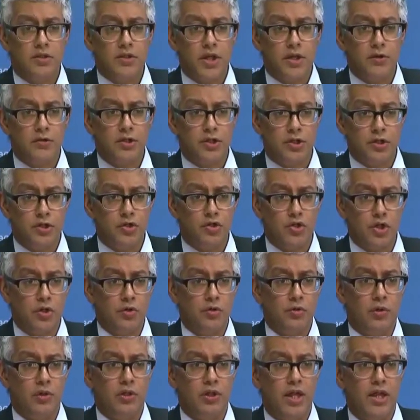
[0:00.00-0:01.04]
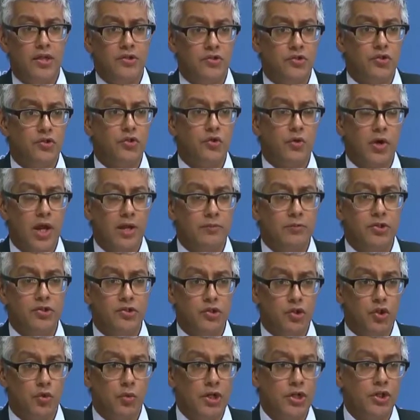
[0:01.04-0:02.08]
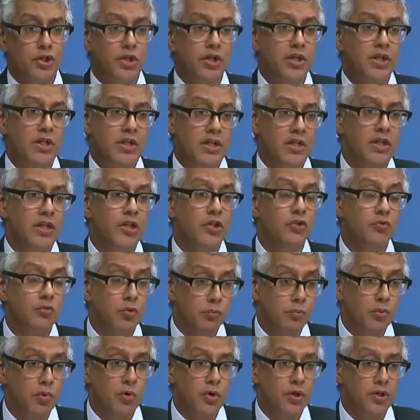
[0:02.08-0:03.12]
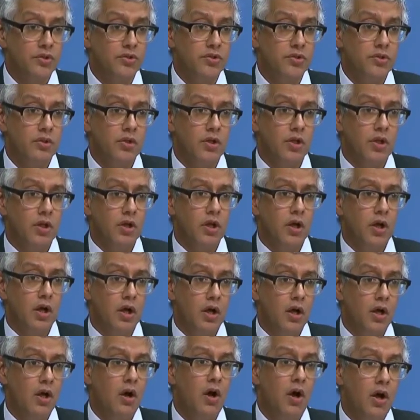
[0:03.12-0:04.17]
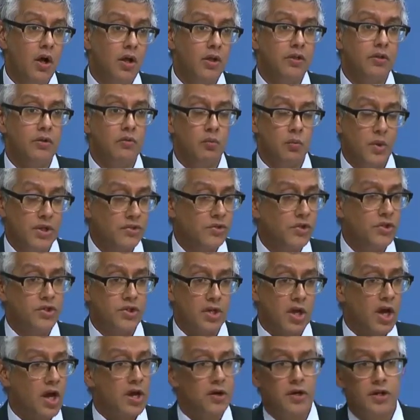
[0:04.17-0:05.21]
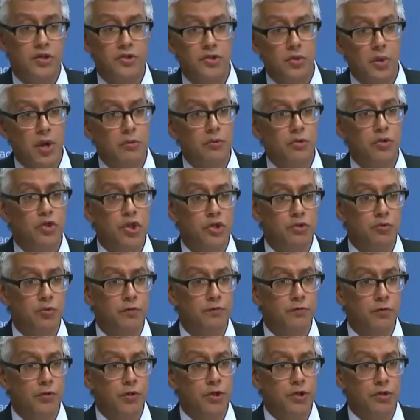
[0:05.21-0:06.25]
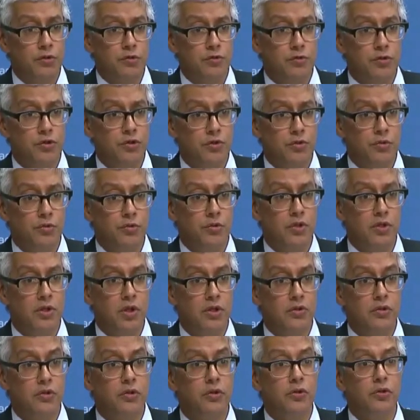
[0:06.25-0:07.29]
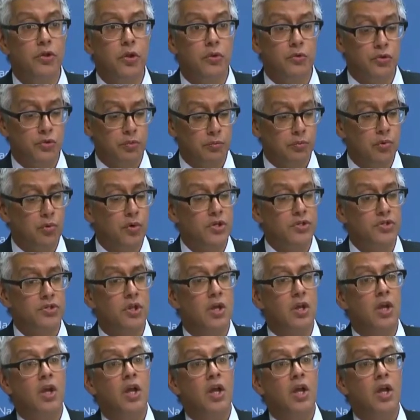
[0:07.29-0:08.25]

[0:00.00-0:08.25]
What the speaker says: Secretary General has described the situation in his reports on Western Sahara, so I would just refer you to those reports.